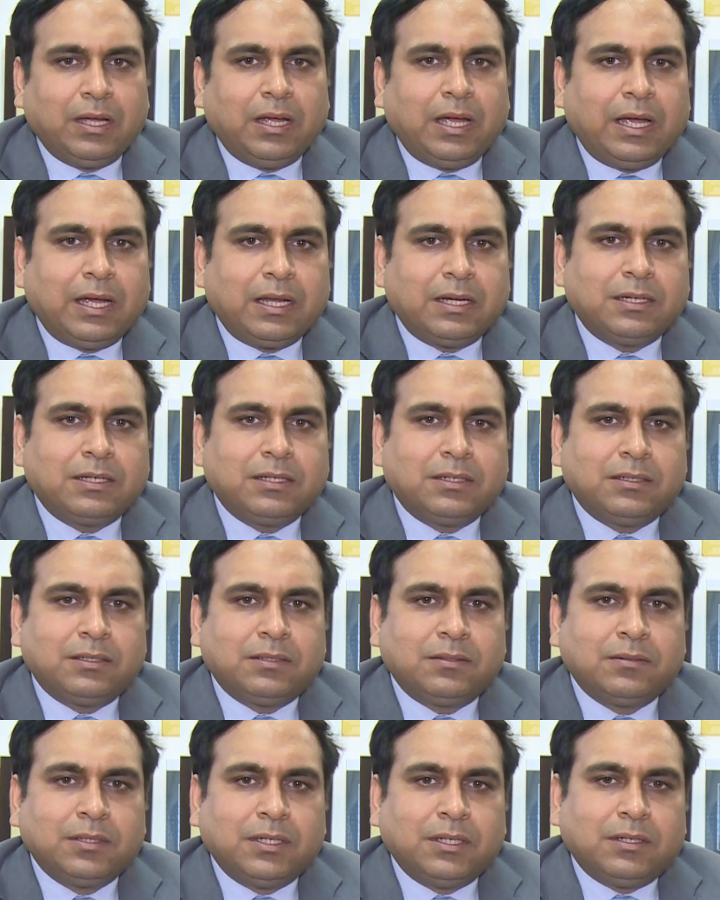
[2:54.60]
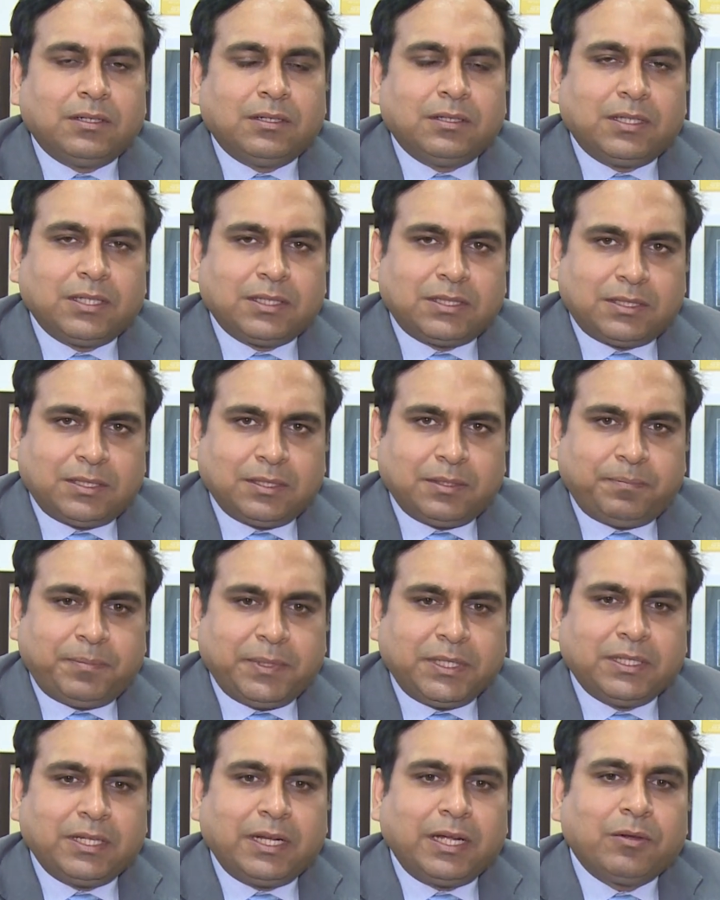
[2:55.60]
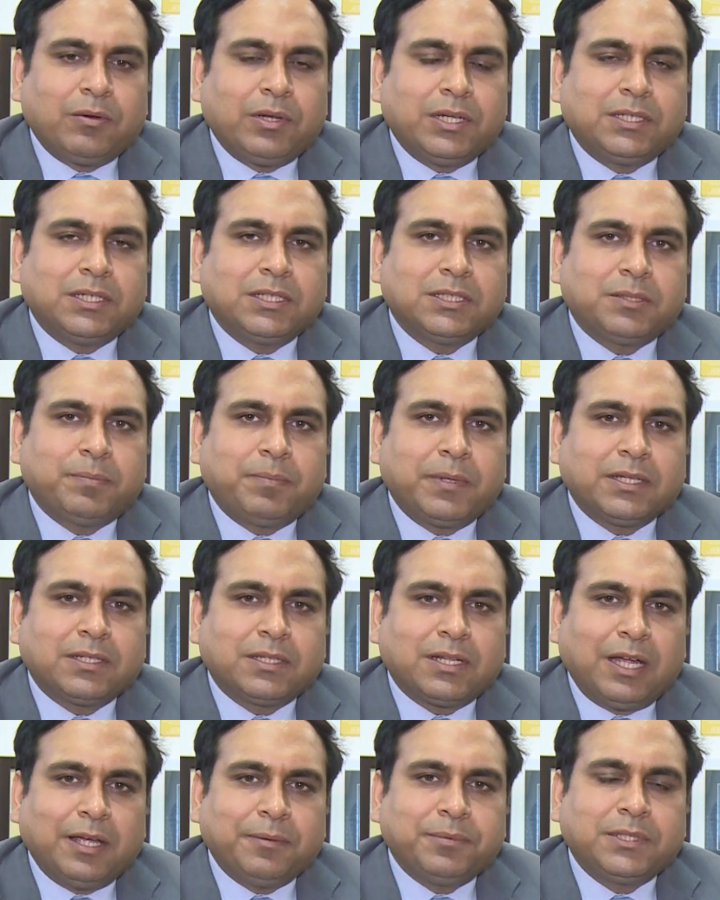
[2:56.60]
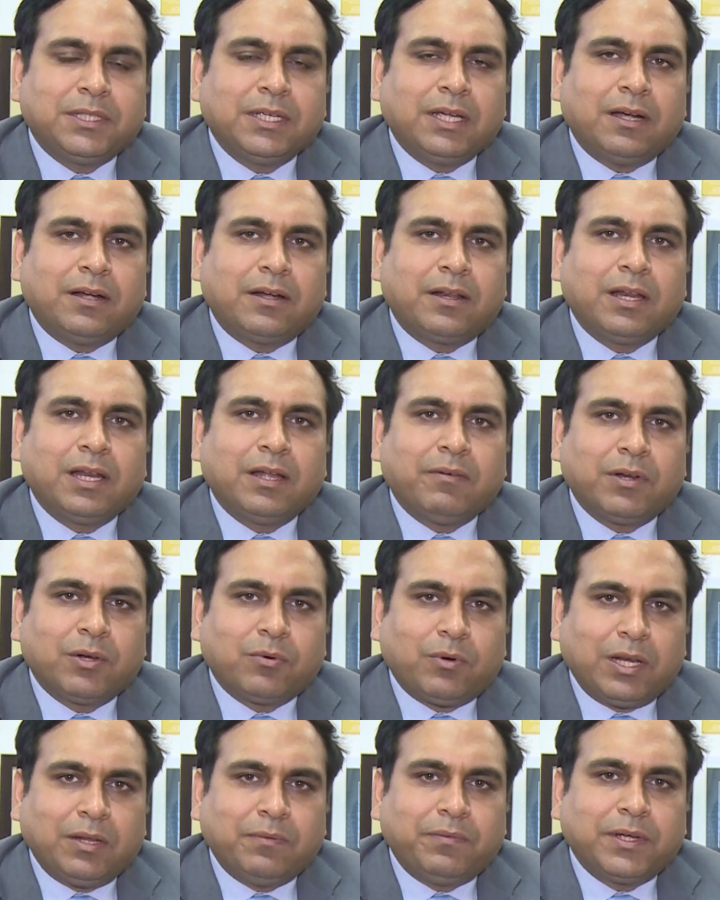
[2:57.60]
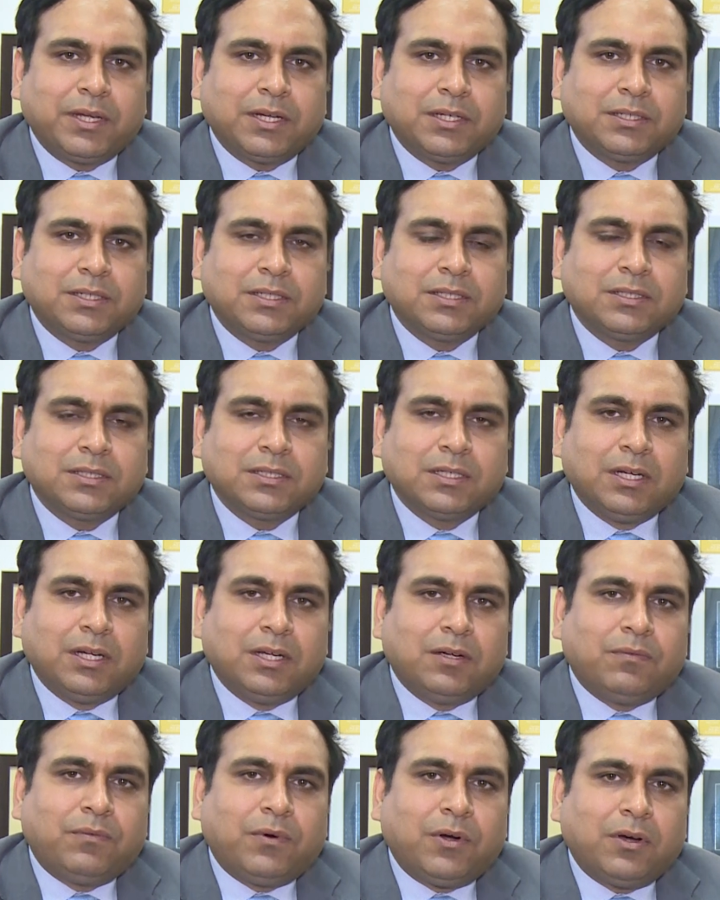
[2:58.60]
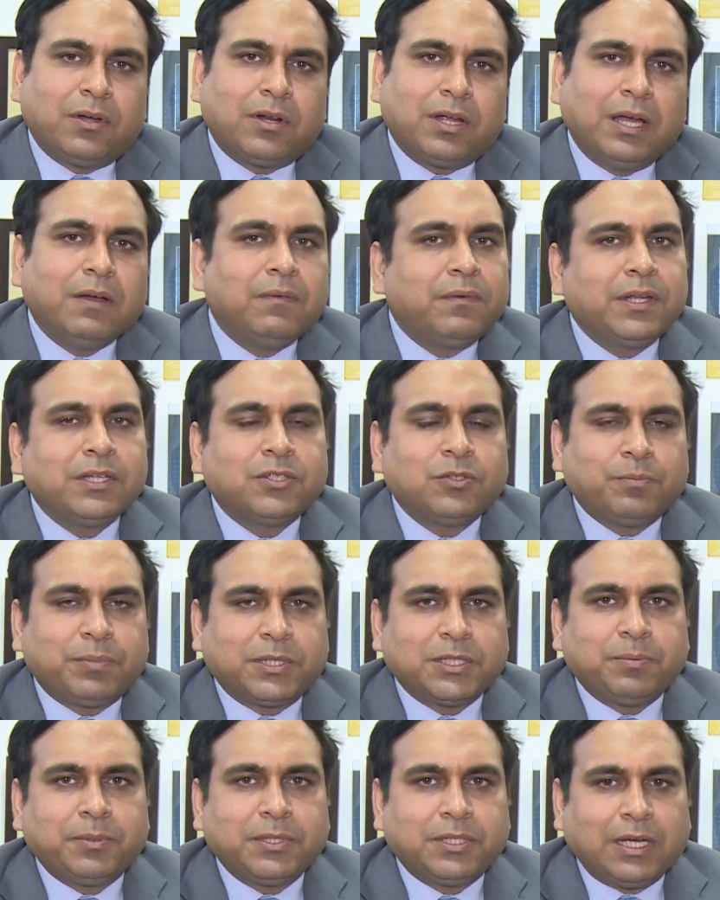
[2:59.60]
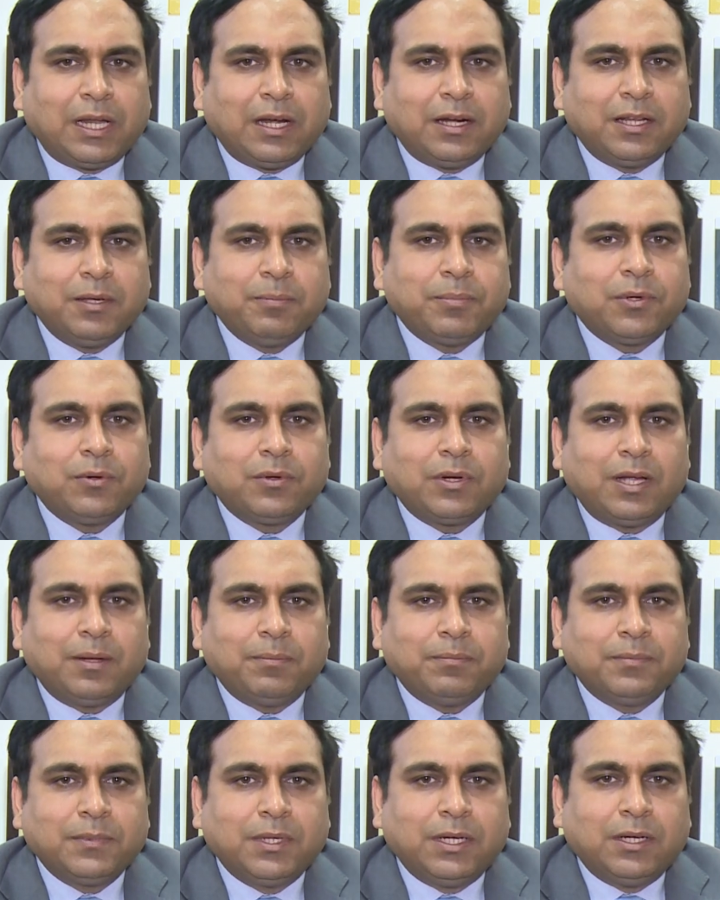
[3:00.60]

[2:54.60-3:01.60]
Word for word: And uh, this uh, PG regulations prescribes the entry level qualifications for every super speciality program.